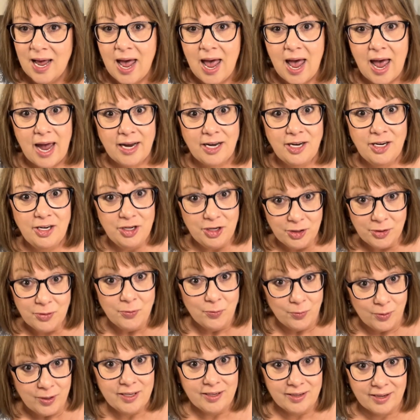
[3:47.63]
And you
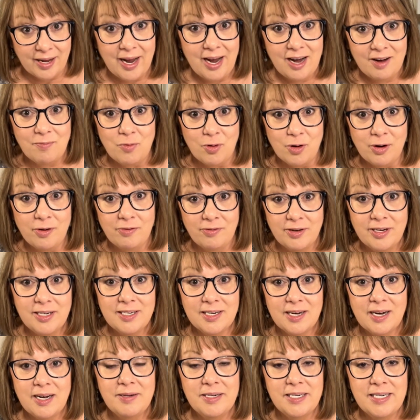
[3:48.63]
will have more free
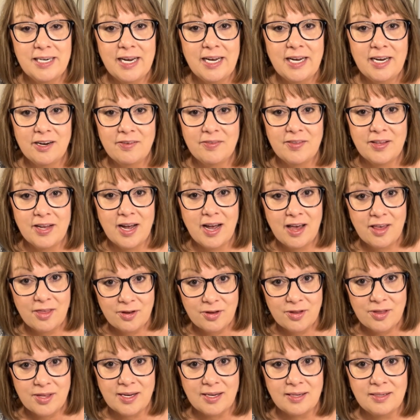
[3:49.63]
time to take care of the other
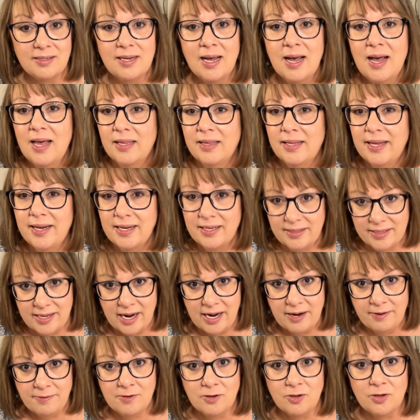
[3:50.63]
things, like
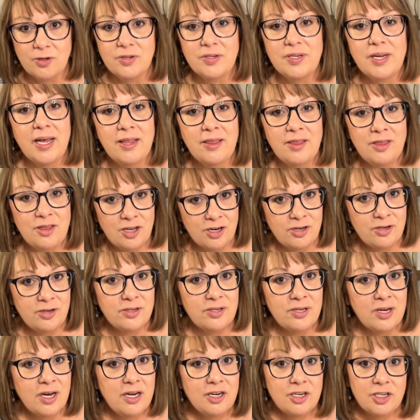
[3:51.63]
life goals. And those
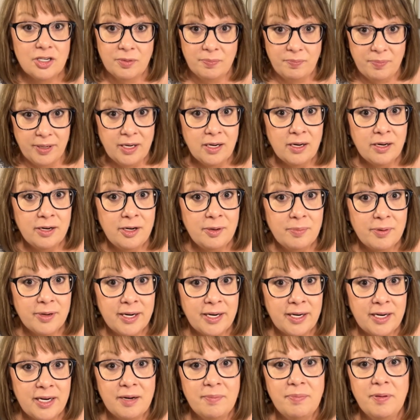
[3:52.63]
should be on your brain
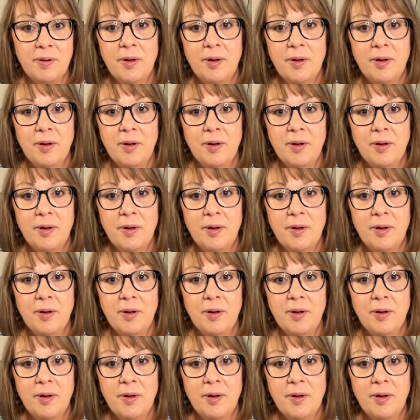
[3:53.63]
dump,